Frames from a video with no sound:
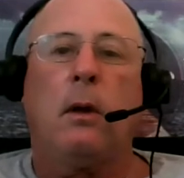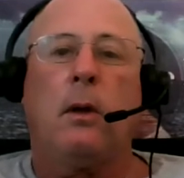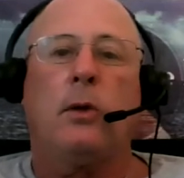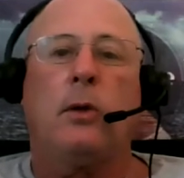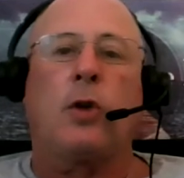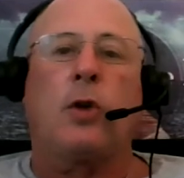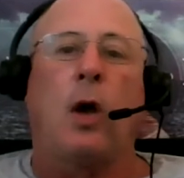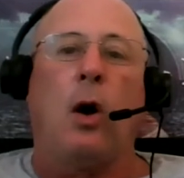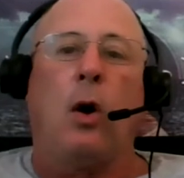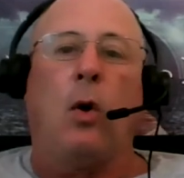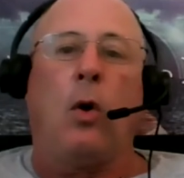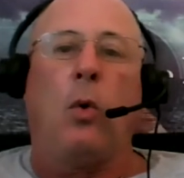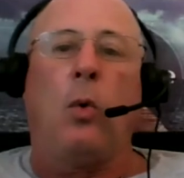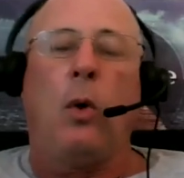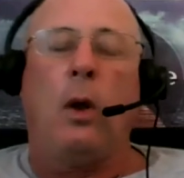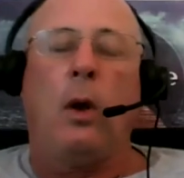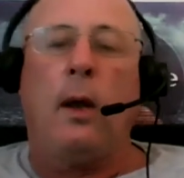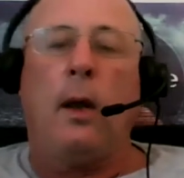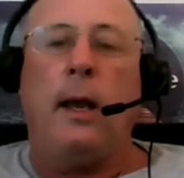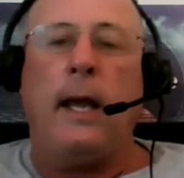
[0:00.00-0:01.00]

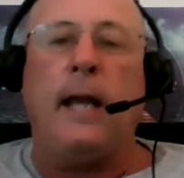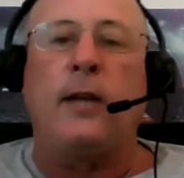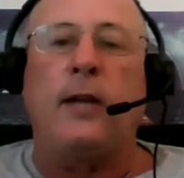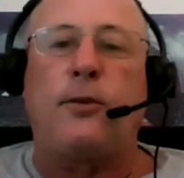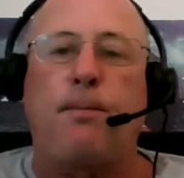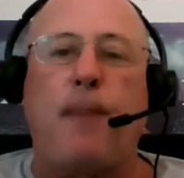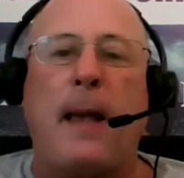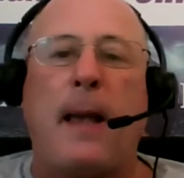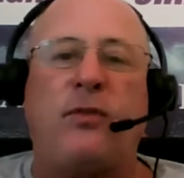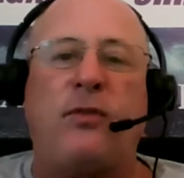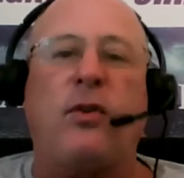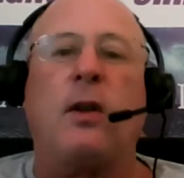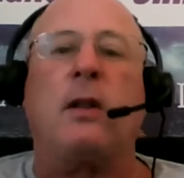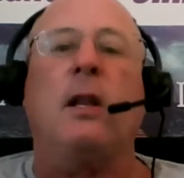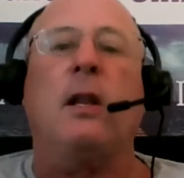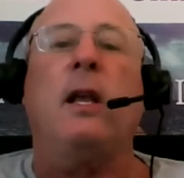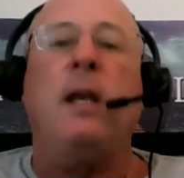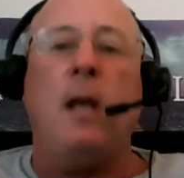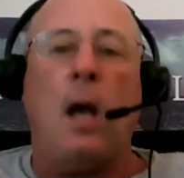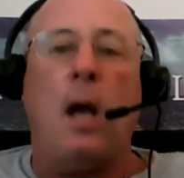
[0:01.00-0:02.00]
So it's
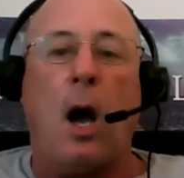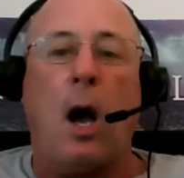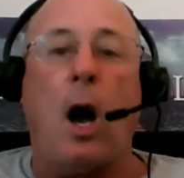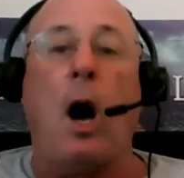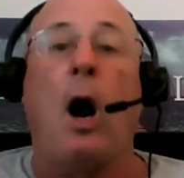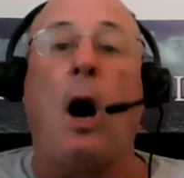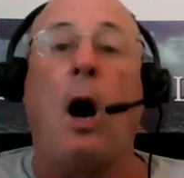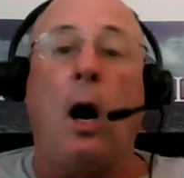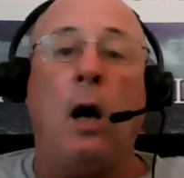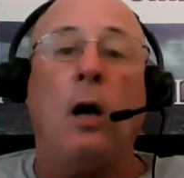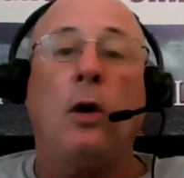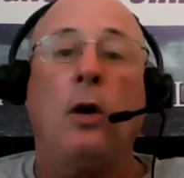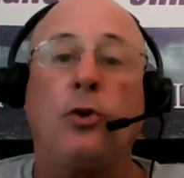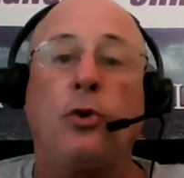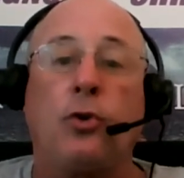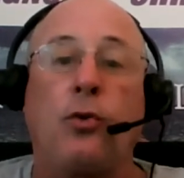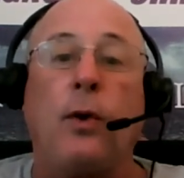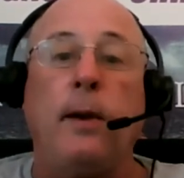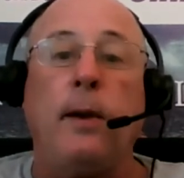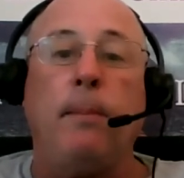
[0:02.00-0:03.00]
basically a
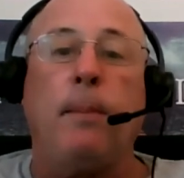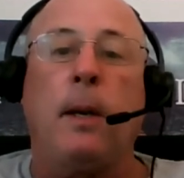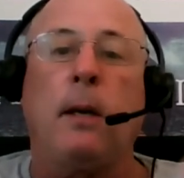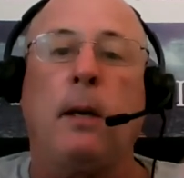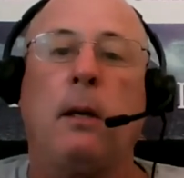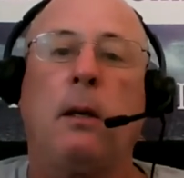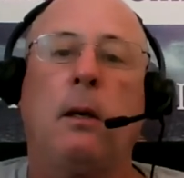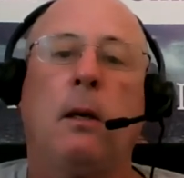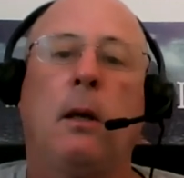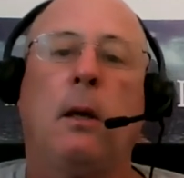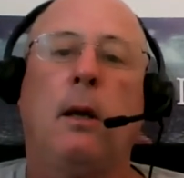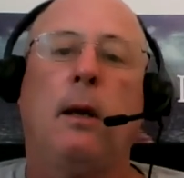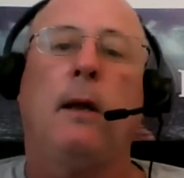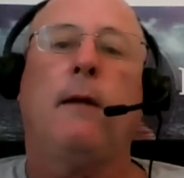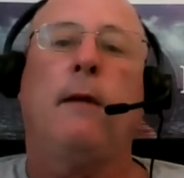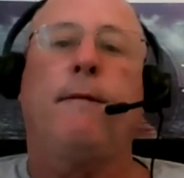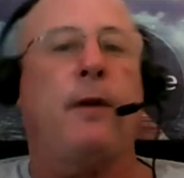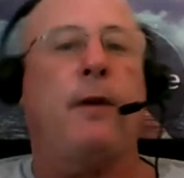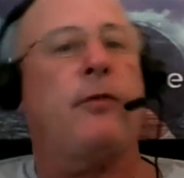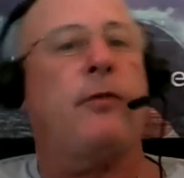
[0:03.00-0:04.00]
treatment.
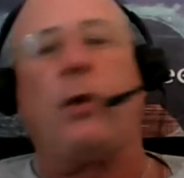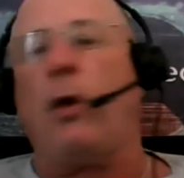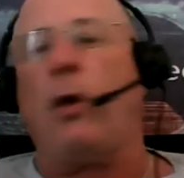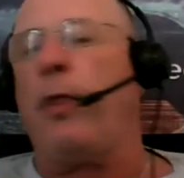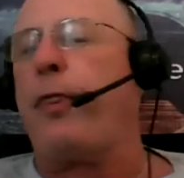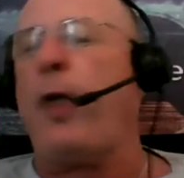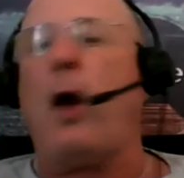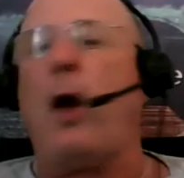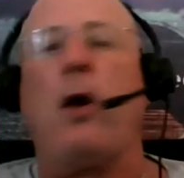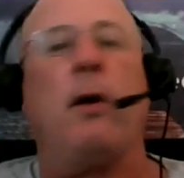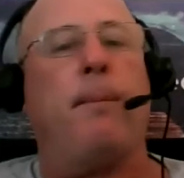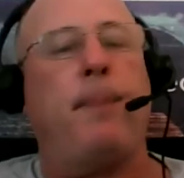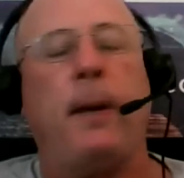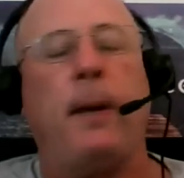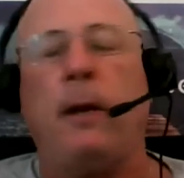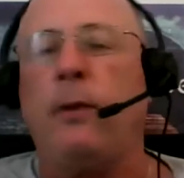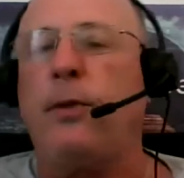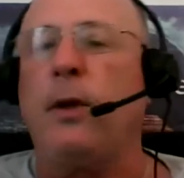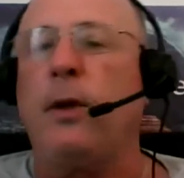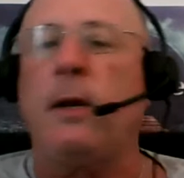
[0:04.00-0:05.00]
Physical
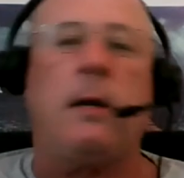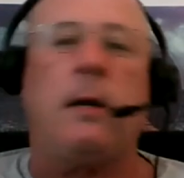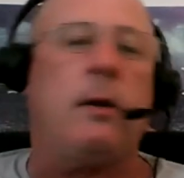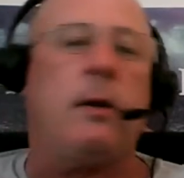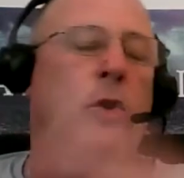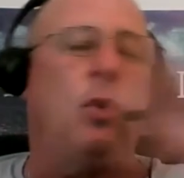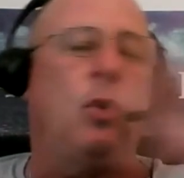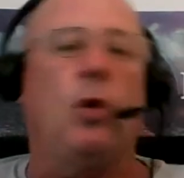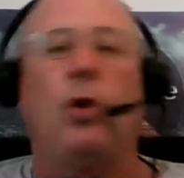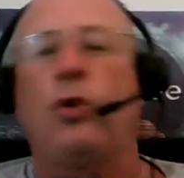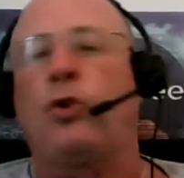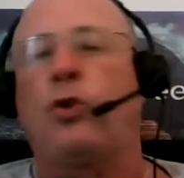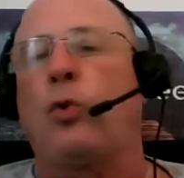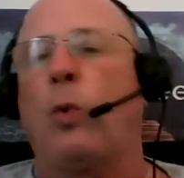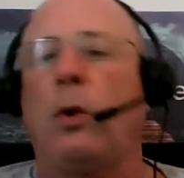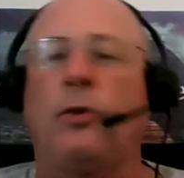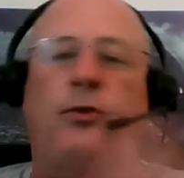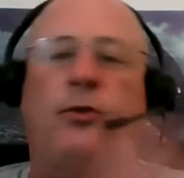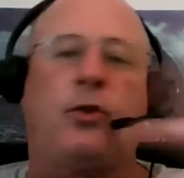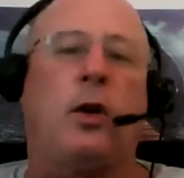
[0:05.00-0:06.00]
therapy, the
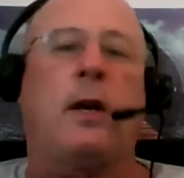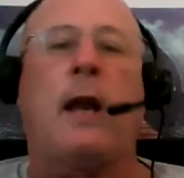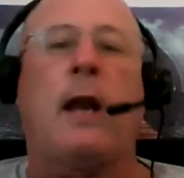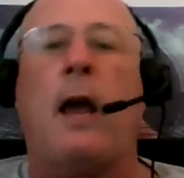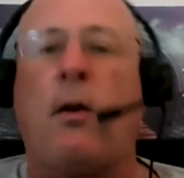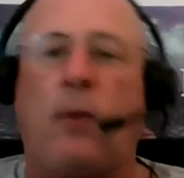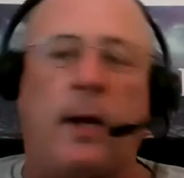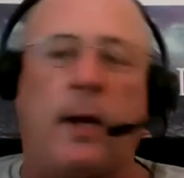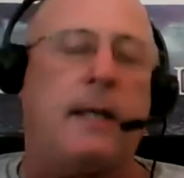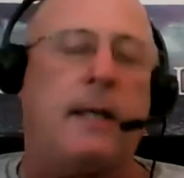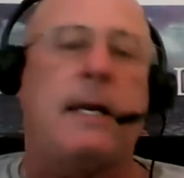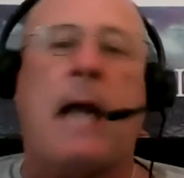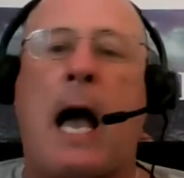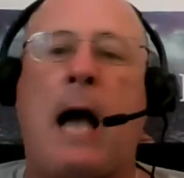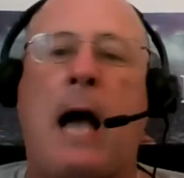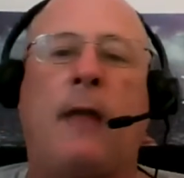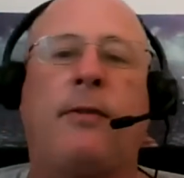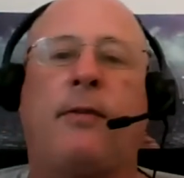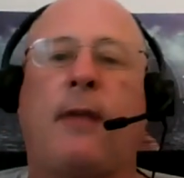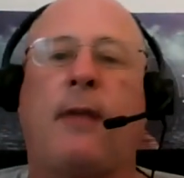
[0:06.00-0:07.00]
usual generic
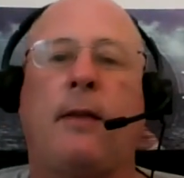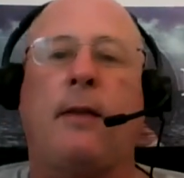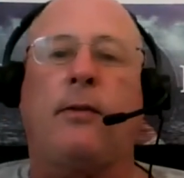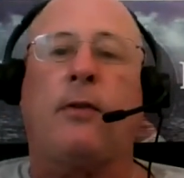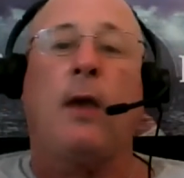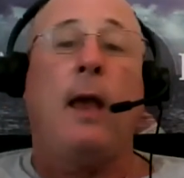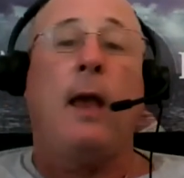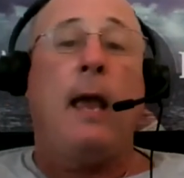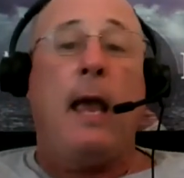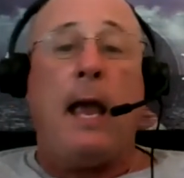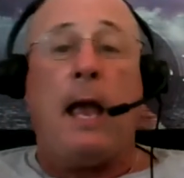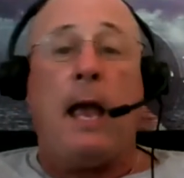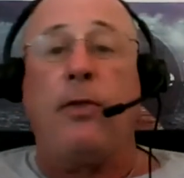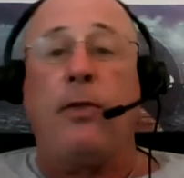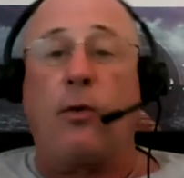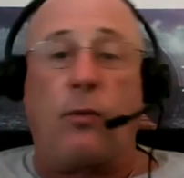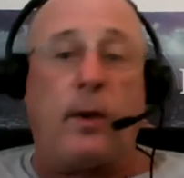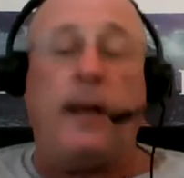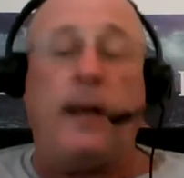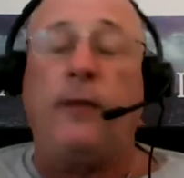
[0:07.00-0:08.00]
nonsense. And
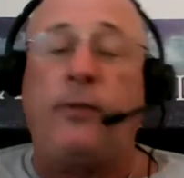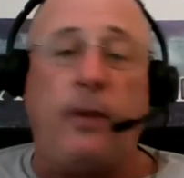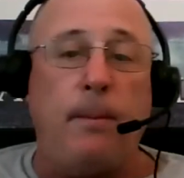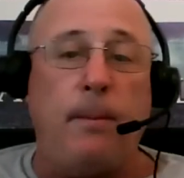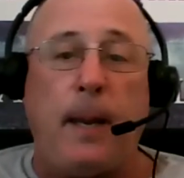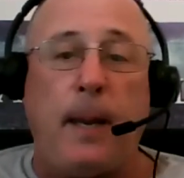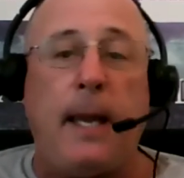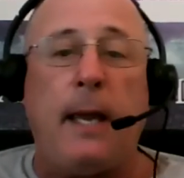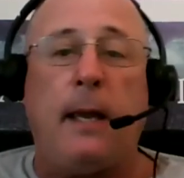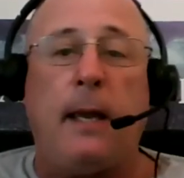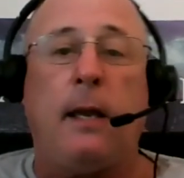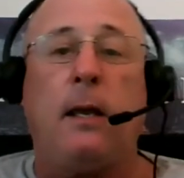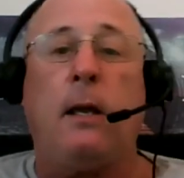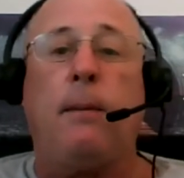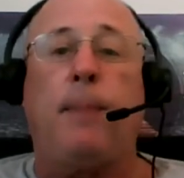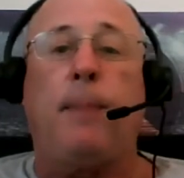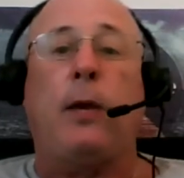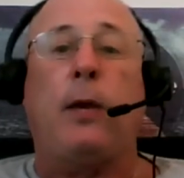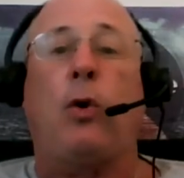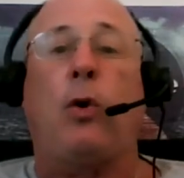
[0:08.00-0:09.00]
the reason
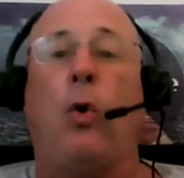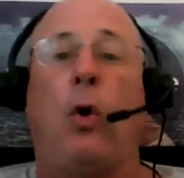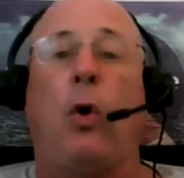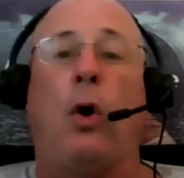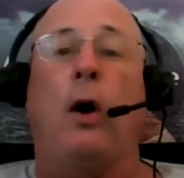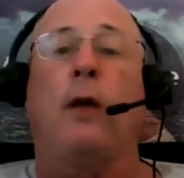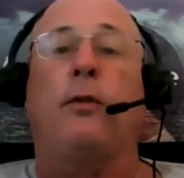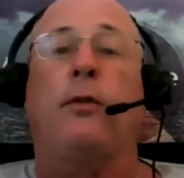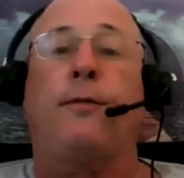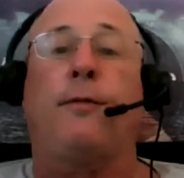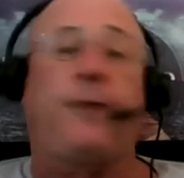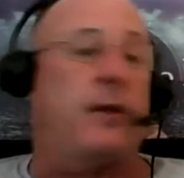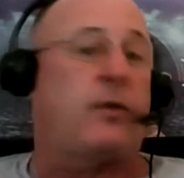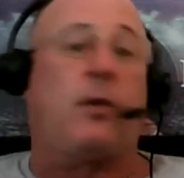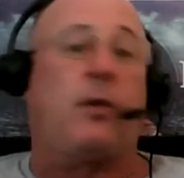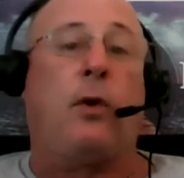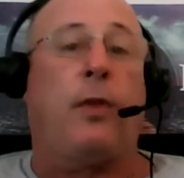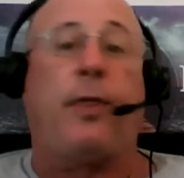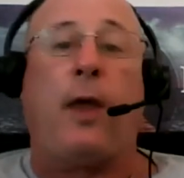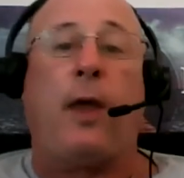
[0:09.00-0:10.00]
being because
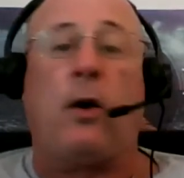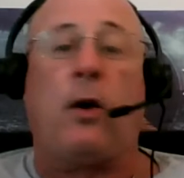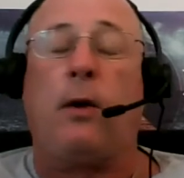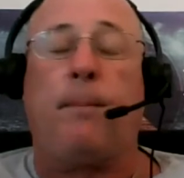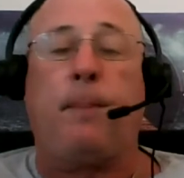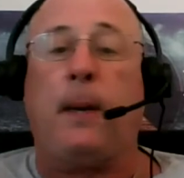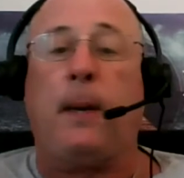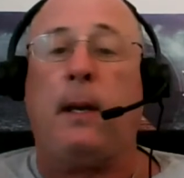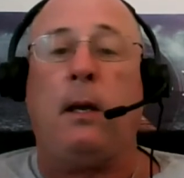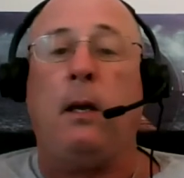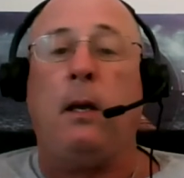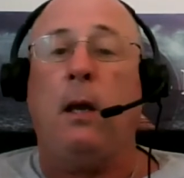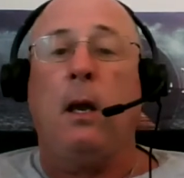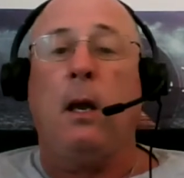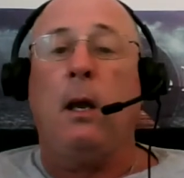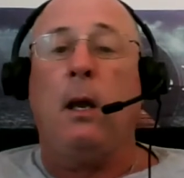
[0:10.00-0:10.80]
physical therapy